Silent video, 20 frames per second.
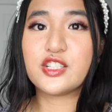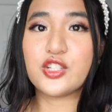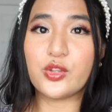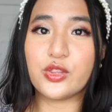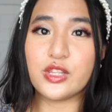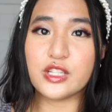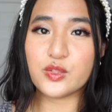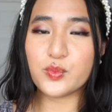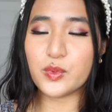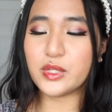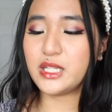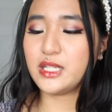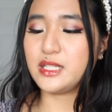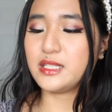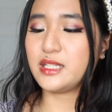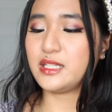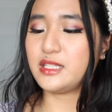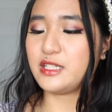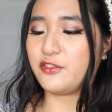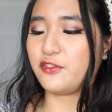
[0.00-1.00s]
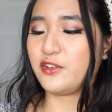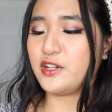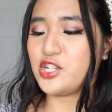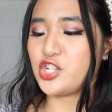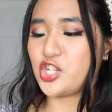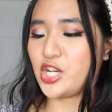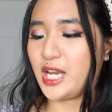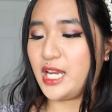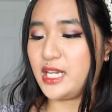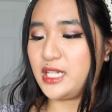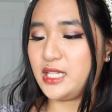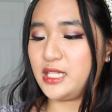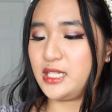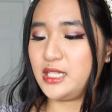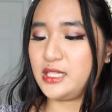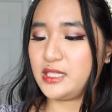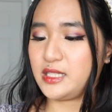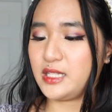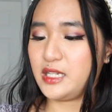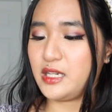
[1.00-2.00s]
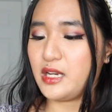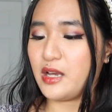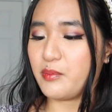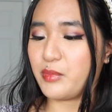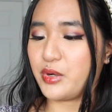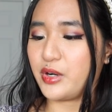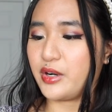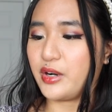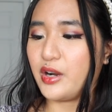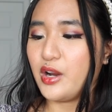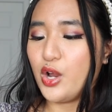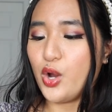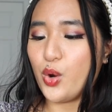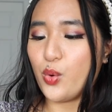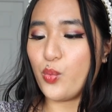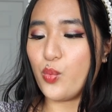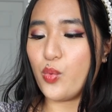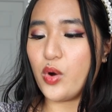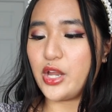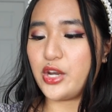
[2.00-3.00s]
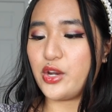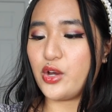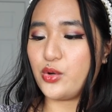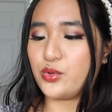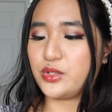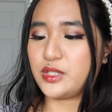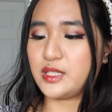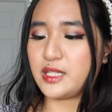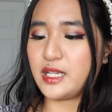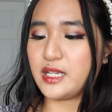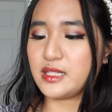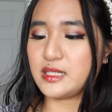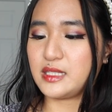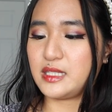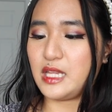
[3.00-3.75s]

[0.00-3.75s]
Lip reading: So this one is a different shade. It is in number 106.